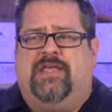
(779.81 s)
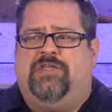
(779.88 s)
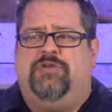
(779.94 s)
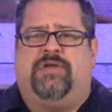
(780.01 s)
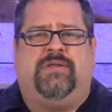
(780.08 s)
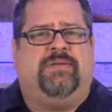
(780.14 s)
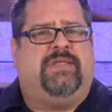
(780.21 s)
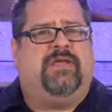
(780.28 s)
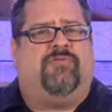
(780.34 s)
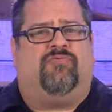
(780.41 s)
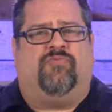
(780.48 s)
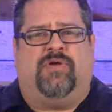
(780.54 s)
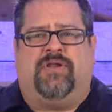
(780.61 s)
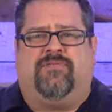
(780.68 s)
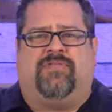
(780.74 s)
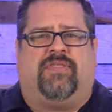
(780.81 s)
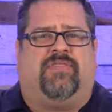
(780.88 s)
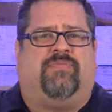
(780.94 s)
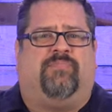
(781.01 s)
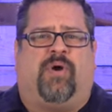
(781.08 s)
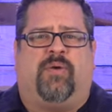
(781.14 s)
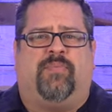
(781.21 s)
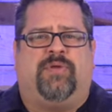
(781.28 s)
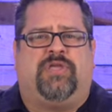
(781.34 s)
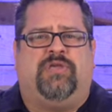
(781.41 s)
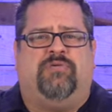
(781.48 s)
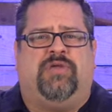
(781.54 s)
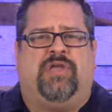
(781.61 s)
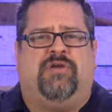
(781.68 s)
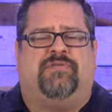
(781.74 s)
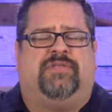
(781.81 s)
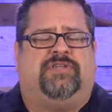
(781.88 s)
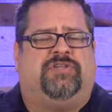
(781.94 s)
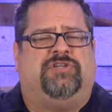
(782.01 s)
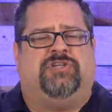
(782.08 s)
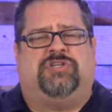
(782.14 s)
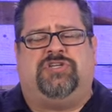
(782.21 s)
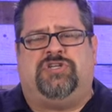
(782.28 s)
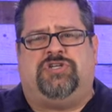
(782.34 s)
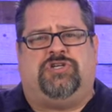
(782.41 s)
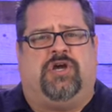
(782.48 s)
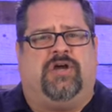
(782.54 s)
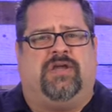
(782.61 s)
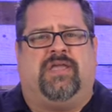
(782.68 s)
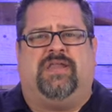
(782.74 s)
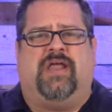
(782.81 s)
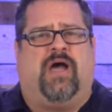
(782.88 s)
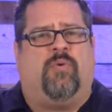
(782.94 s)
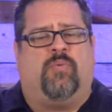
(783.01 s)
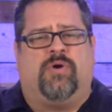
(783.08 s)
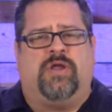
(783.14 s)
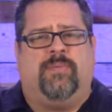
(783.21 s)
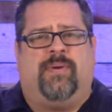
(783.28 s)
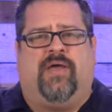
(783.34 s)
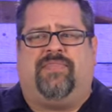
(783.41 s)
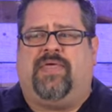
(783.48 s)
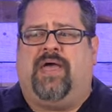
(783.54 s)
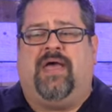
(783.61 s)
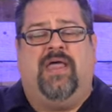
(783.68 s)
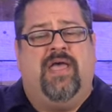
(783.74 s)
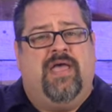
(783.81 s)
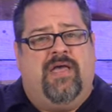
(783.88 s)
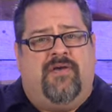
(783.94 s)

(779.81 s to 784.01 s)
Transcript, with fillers: You can get rid of the barbecue gear that's just junk and not worry about that.